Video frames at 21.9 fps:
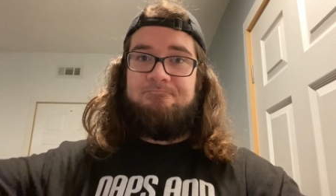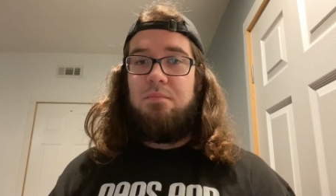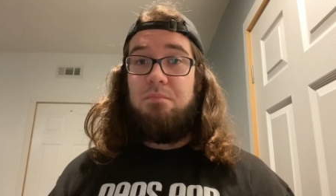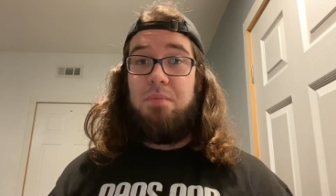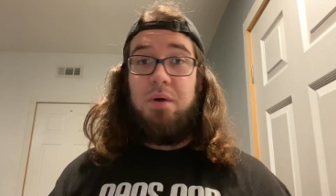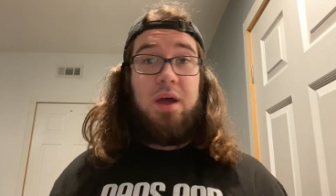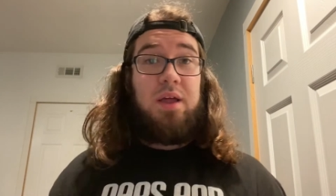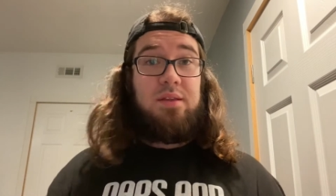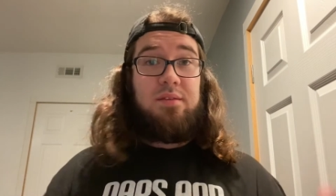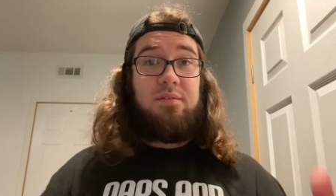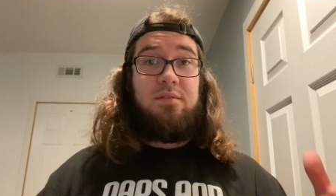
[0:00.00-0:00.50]

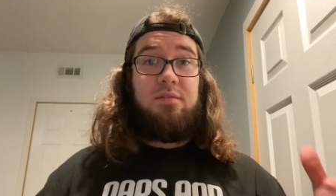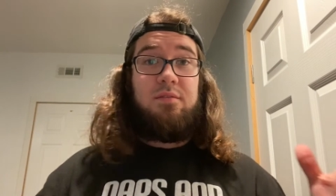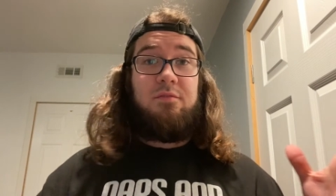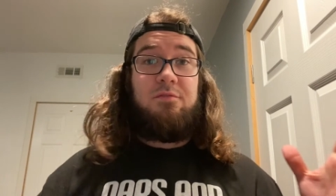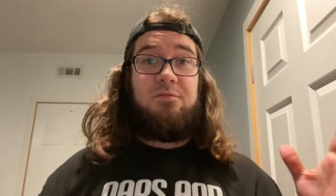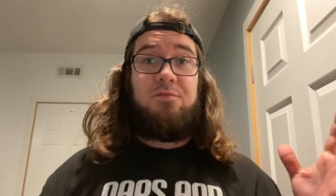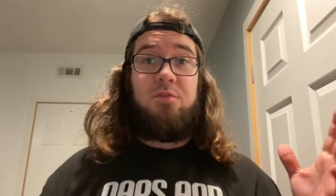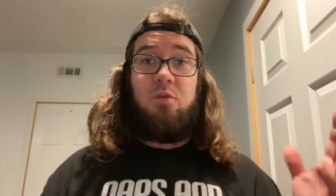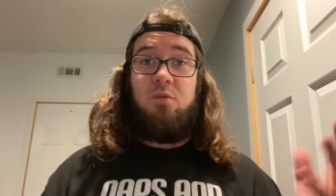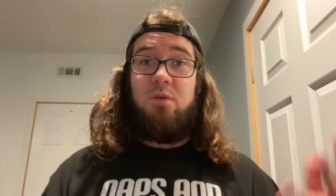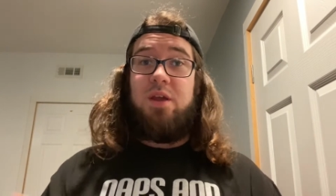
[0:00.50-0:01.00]
But
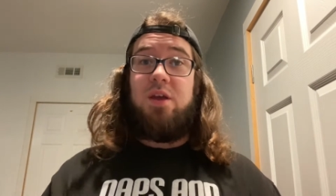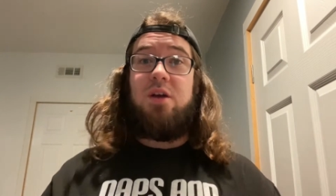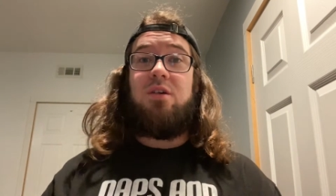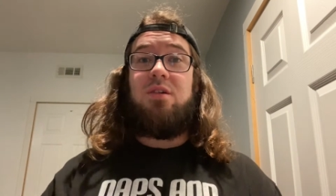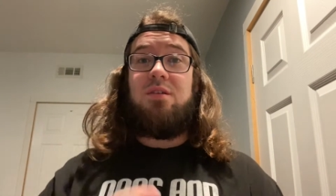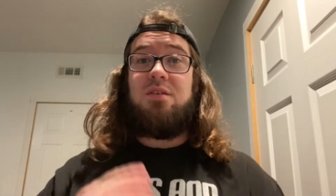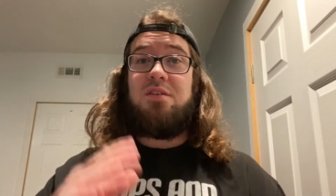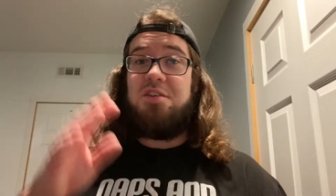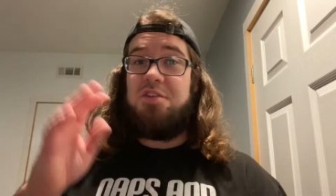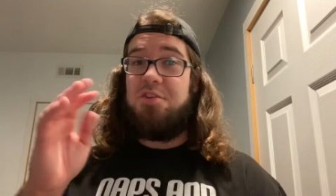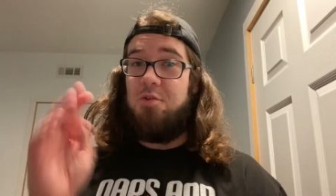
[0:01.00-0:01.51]
for
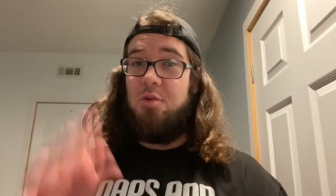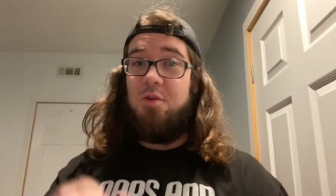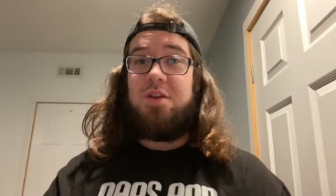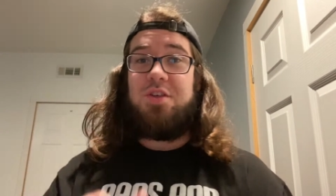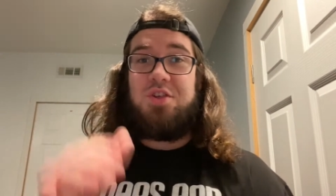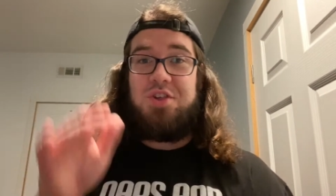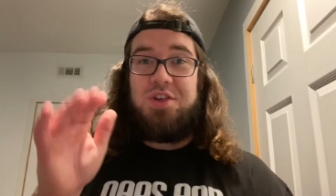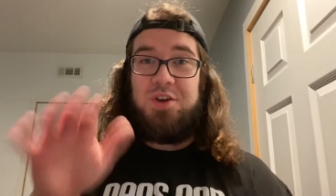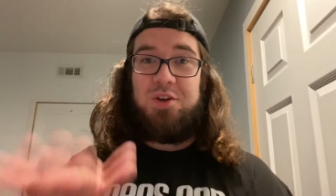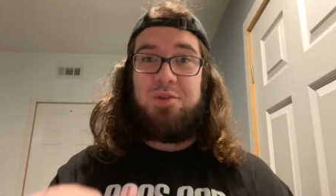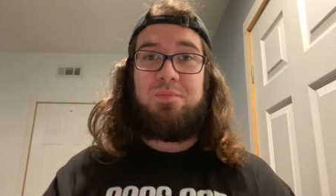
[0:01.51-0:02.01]
real, Sword
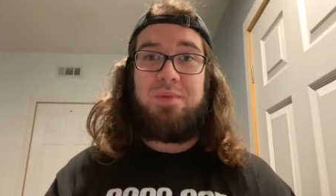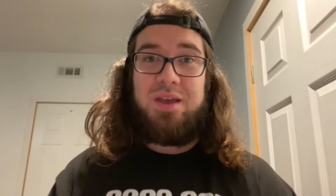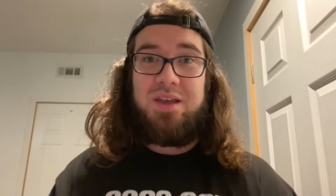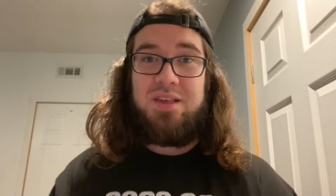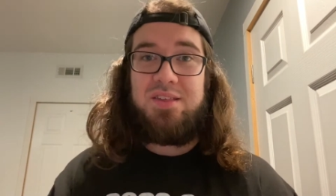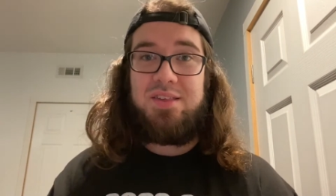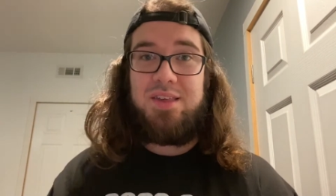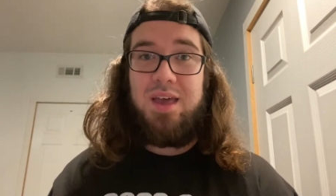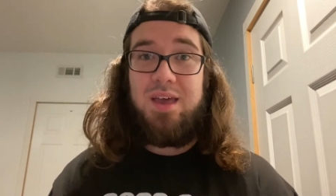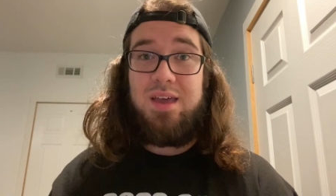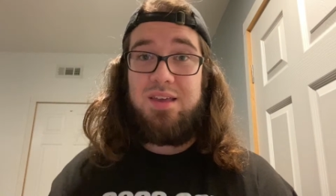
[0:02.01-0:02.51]
and Shield
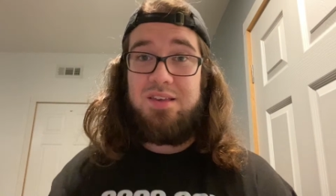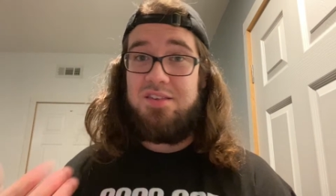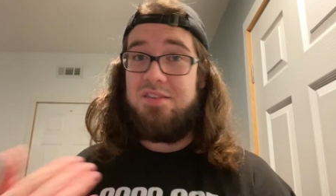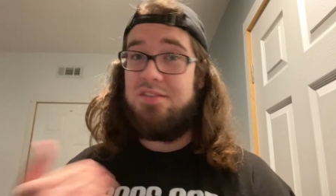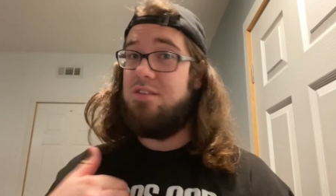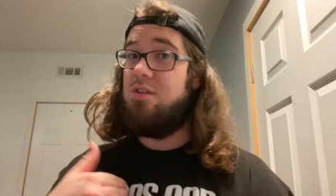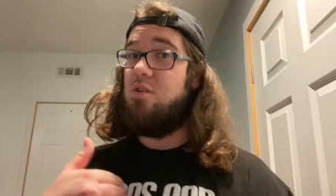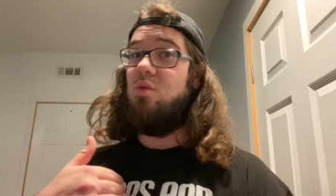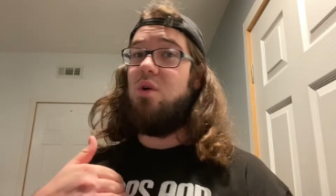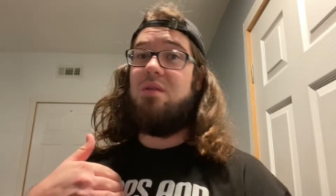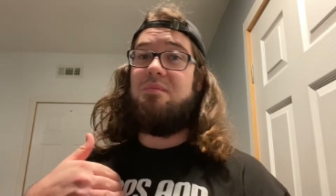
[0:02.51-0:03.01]
base set is
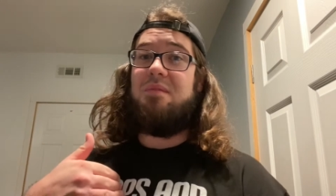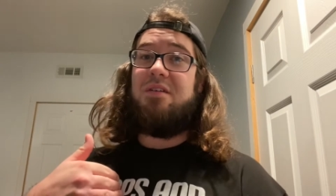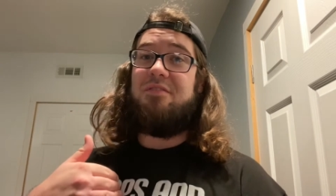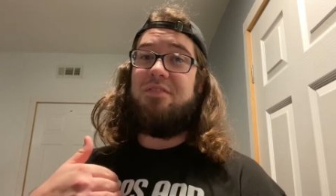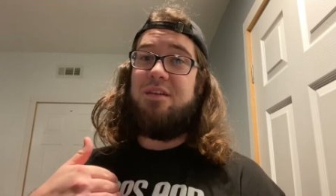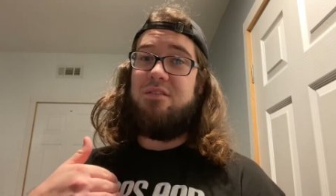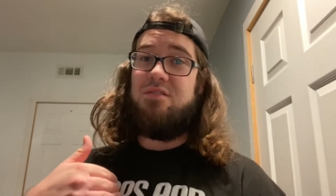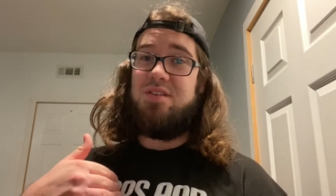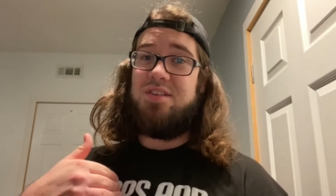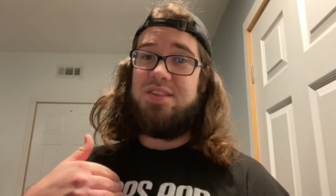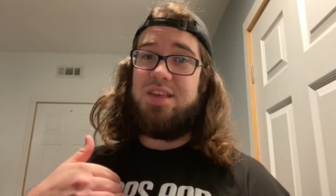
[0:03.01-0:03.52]
still one of my
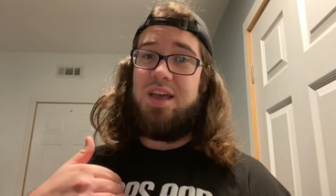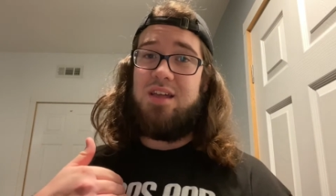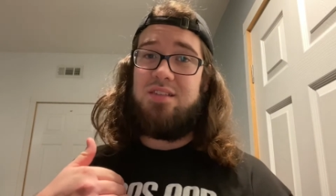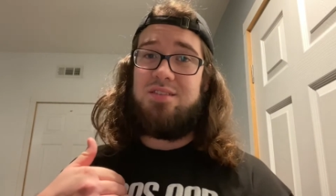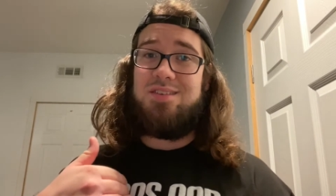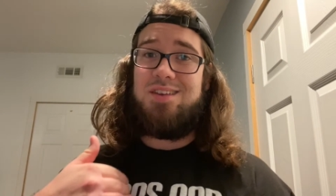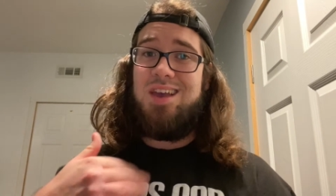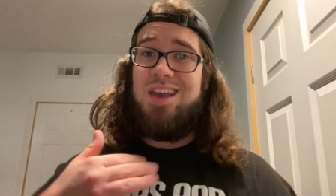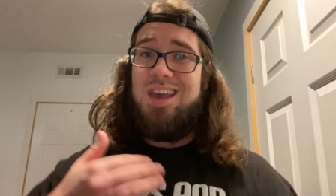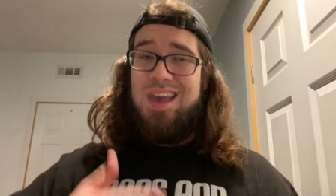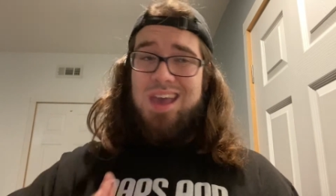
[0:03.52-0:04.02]
favorite
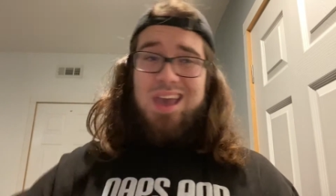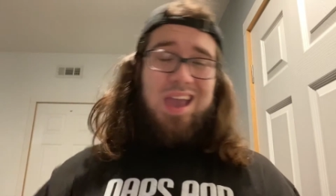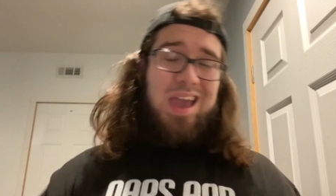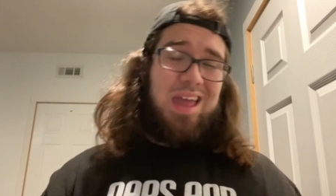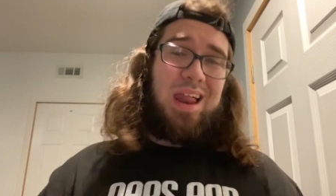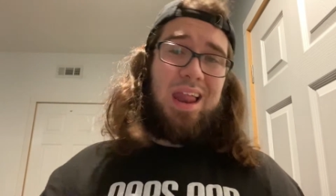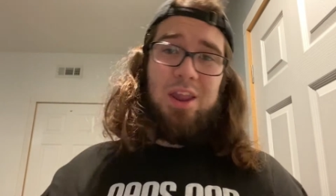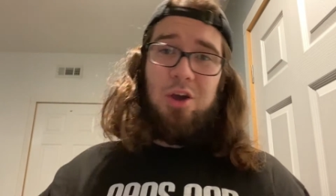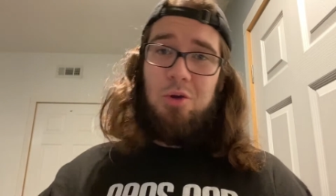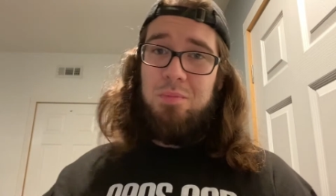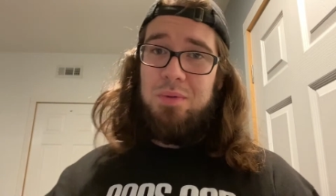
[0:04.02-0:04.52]
sets, and
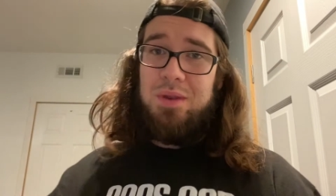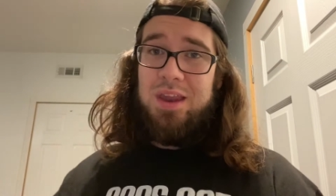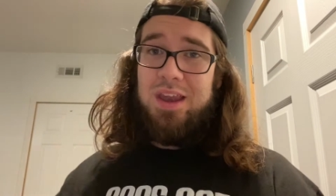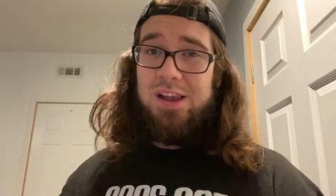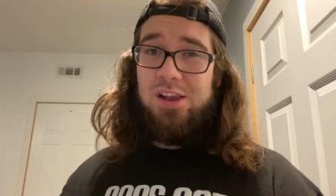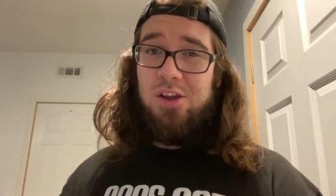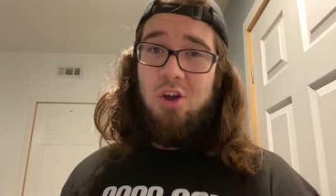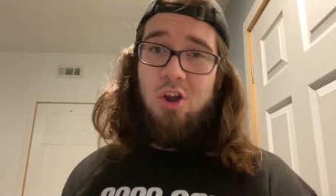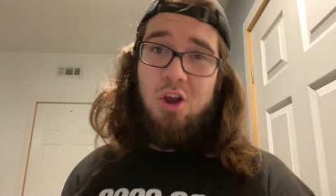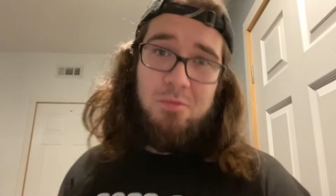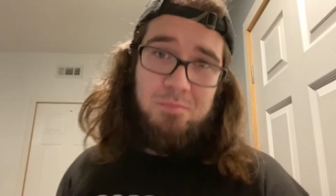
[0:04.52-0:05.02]
I'd open it
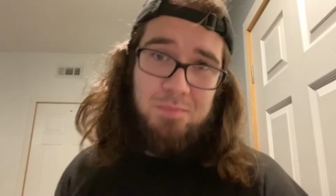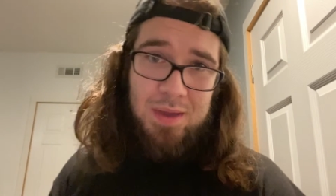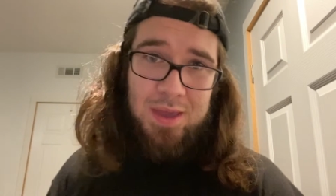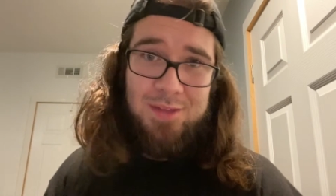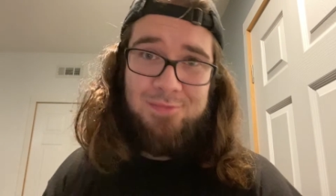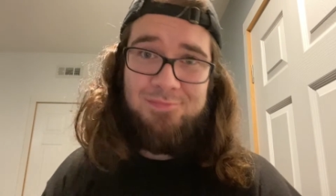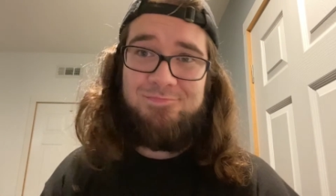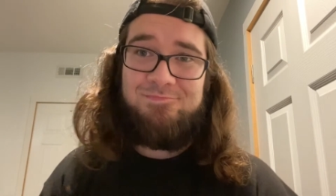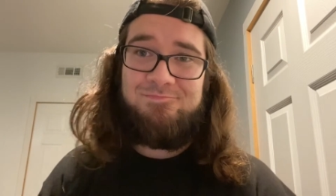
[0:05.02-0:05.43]
in a heartbeat.